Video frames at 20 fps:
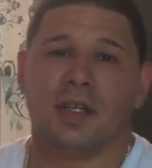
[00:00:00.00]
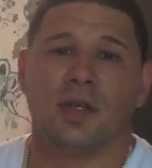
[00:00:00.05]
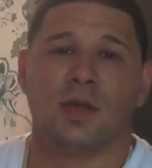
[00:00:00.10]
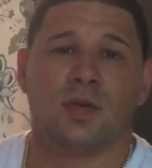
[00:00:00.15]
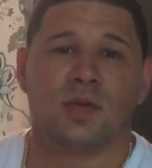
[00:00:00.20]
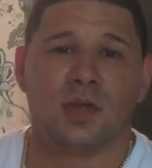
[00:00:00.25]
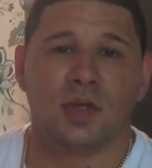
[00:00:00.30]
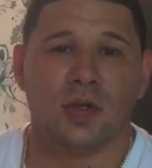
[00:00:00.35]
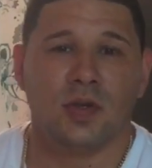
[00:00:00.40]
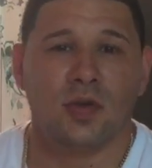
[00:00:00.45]

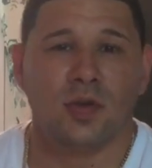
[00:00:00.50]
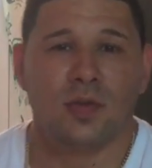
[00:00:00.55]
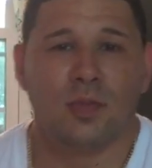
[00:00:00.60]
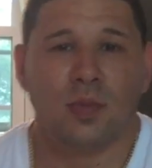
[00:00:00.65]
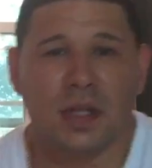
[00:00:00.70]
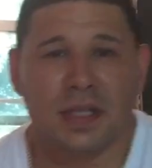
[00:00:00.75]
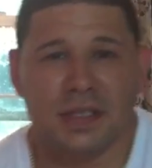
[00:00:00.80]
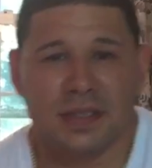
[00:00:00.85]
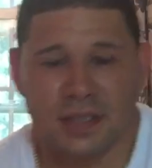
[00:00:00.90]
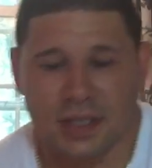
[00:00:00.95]
YouTube,
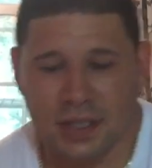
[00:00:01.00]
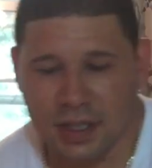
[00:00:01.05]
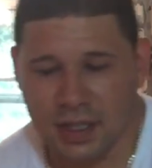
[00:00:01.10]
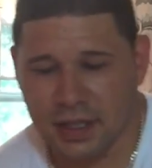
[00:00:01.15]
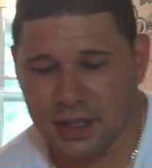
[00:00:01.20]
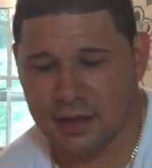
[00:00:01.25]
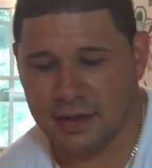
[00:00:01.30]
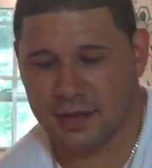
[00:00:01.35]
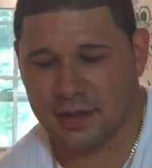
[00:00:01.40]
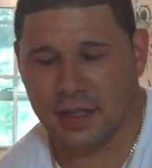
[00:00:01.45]
what is
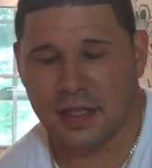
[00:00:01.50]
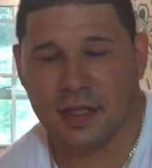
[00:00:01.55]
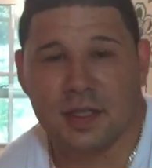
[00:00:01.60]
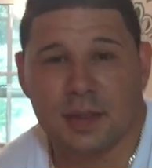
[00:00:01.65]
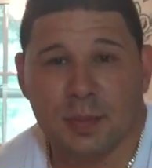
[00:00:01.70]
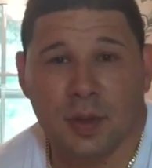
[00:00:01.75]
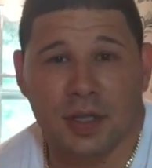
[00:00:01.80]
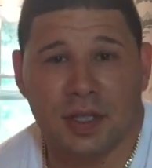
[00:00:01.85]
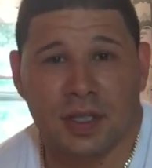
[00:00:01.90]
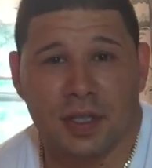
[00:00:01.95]
good? It's
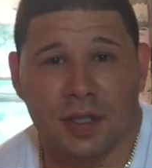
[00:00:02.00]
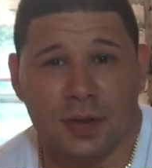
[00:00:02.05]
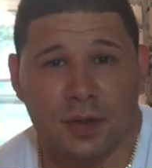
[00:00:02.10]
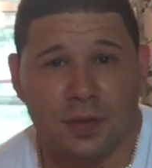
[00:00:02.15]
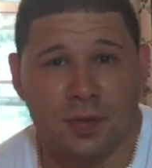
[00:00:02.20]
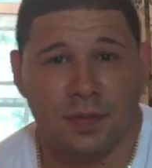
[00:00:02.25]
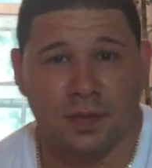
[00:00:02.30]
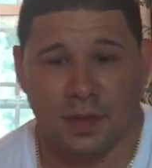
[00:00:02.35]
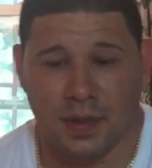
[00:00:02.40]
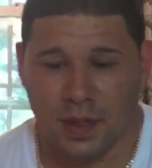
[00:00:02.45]
your boy
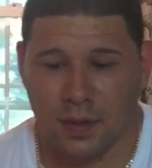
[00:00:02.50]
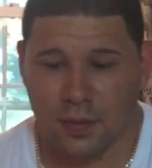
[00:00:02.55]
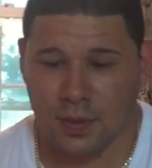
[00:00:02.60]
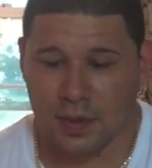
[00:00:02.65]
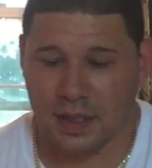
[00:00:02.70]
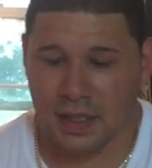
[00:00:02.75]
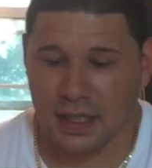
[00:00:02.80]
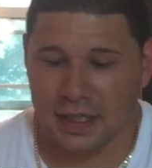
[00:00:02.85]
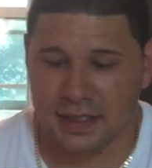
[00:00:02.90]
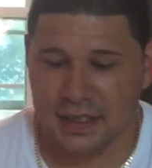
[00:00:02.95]
Q here
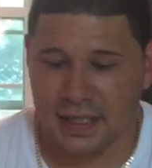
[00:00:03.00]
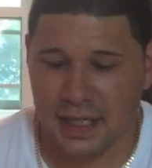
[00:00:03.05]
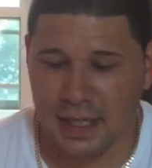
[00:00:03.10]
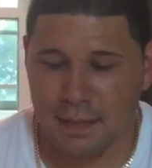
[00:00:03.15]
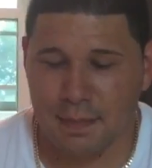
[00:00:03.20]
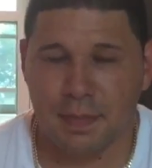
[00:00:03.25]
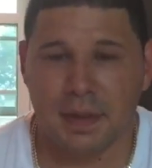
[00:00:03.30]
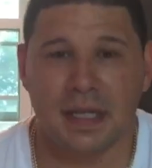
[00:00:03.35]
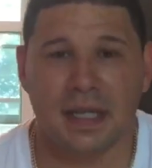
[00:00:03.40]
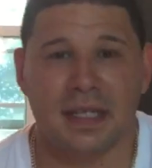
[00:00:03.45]
with
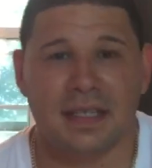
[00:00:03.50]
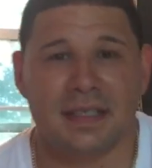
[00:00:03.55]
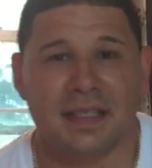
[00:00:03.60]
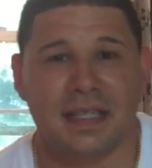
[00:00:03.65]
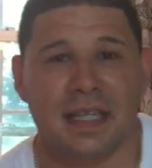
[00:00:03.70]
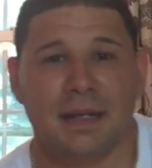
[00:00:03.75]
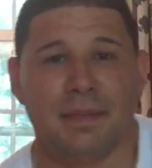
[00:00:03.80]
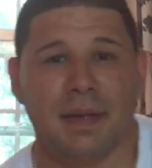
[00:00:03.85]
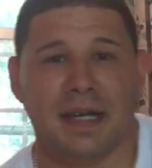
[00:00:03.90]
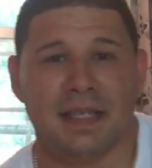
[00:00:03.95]
Kickstand
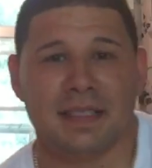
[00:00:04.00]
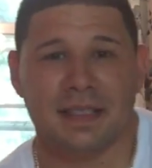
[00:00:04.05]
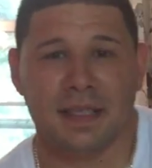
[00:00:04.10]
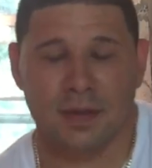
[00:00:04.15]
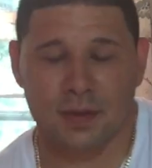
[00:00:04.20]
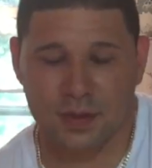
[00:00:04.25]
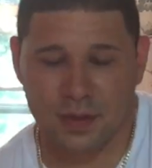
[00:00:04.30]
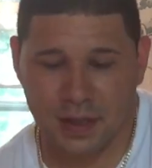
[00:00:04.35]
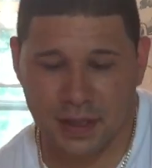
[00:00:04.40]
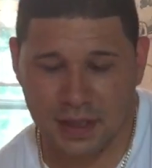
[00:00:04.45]
BST Buy
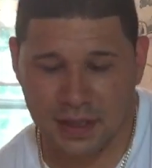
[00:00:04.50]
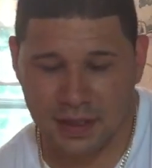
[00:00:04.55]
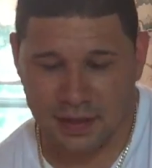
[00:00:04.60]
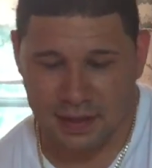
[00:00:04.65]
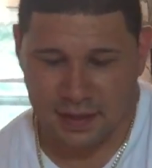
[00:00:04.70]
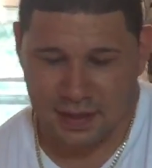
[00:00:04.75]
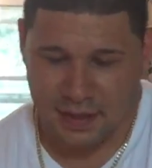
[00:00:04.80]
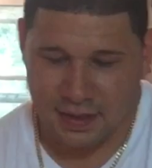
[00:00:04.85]
Sell Trade.